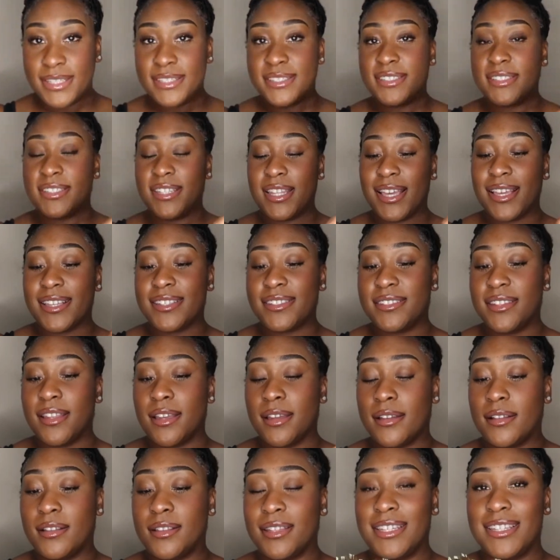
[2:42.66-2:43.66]
this next
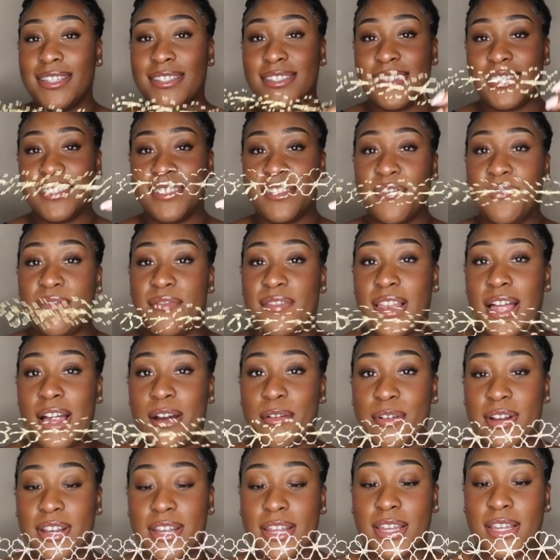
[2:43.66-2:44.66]
necklace is a
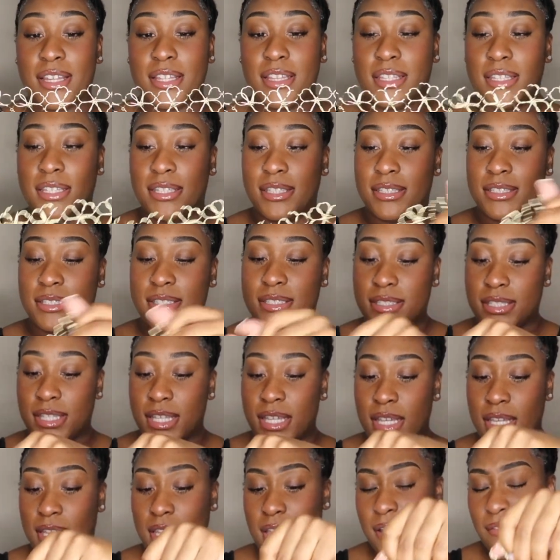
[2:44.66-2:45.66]
flower necklace.
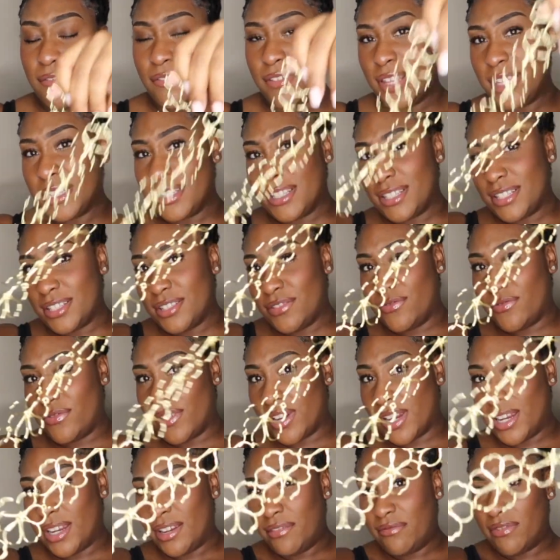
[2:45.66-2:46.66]
I feel like this is
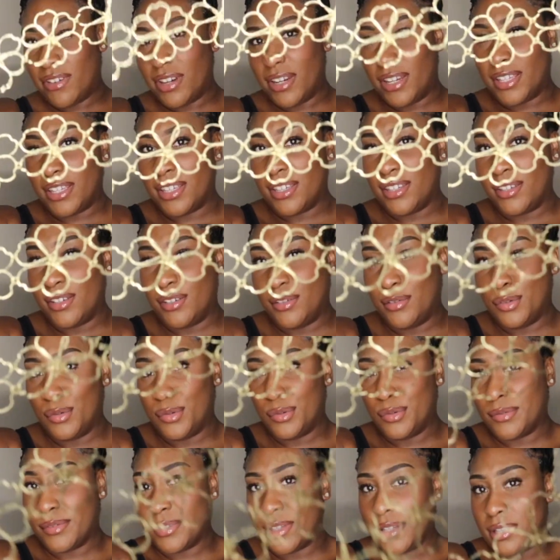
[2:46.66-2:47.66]
very, very
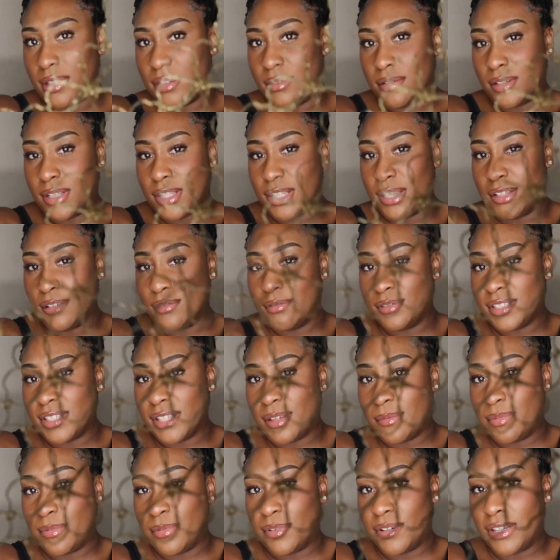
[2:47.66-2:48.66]
cute. Get a little close
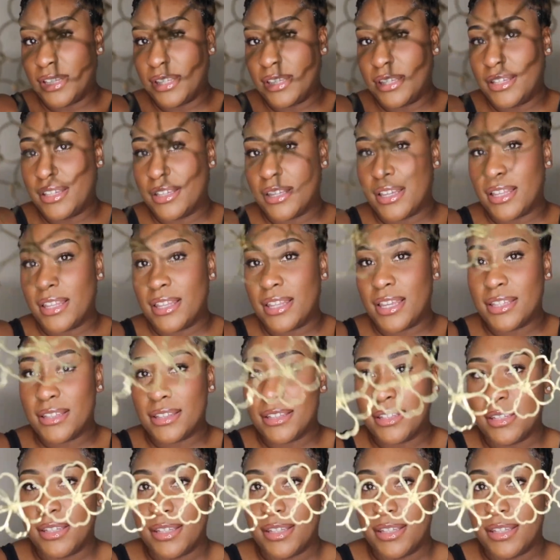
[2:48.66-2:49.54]
up on it. I like the